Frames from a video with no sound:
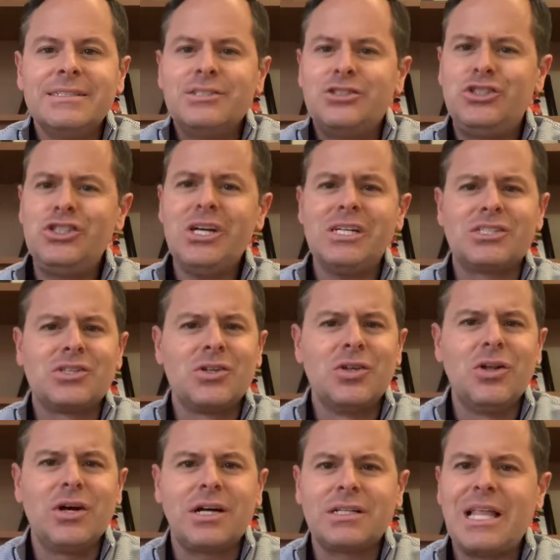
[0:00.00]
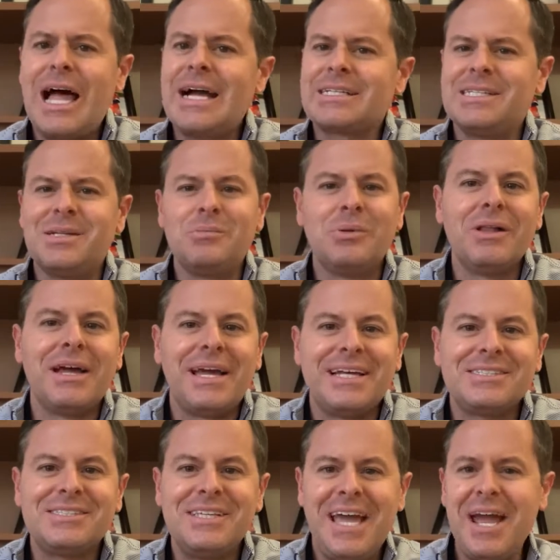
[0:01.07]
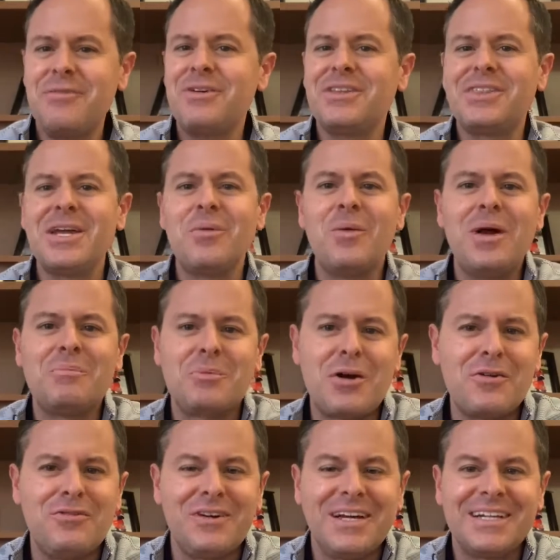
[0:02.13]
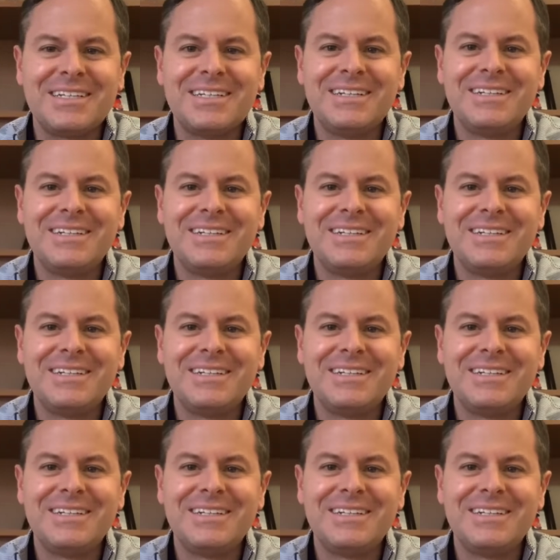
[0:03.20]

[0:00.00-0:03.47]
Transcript: just looked locked in place? Everything went perfect.